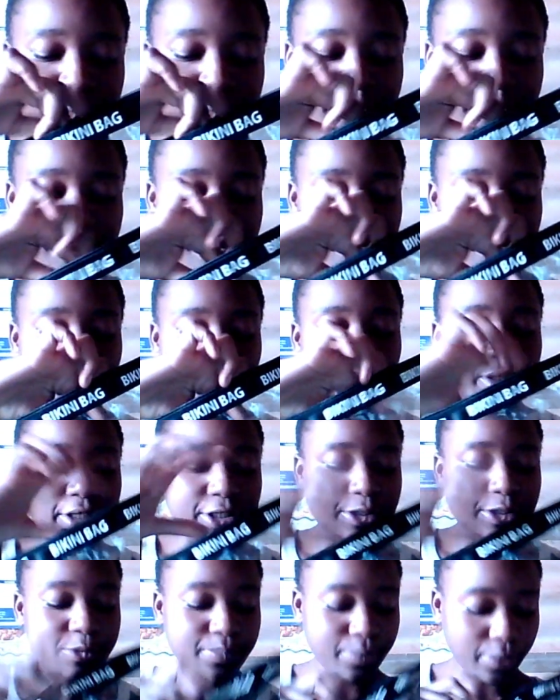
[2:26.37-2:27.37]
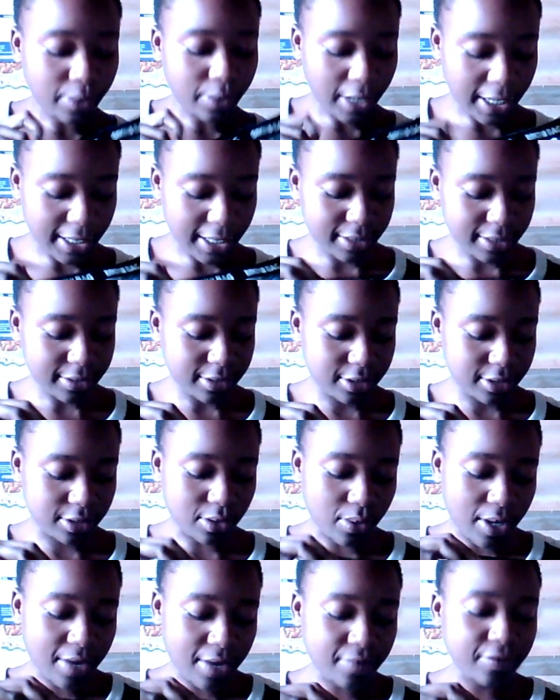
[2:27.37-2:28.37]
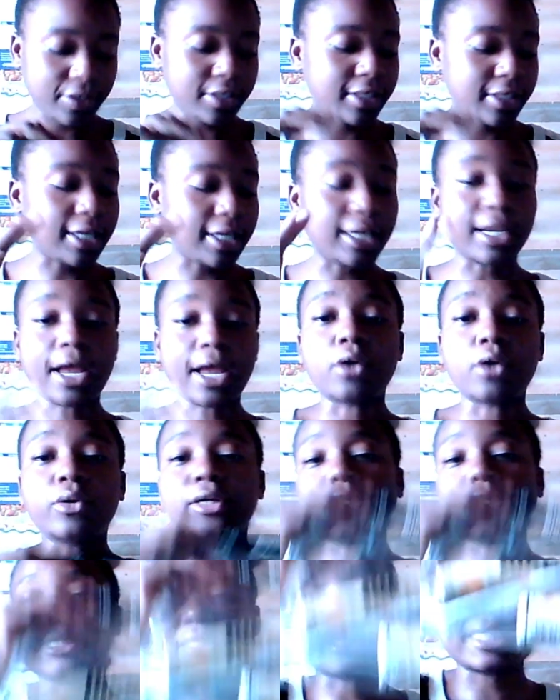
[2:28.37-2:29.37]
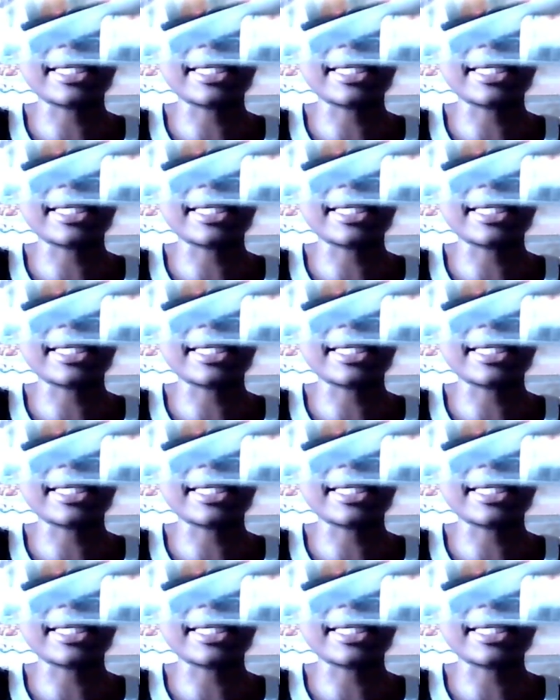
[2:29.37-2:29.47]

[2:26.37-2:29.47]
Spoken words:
my body spray. So everything now is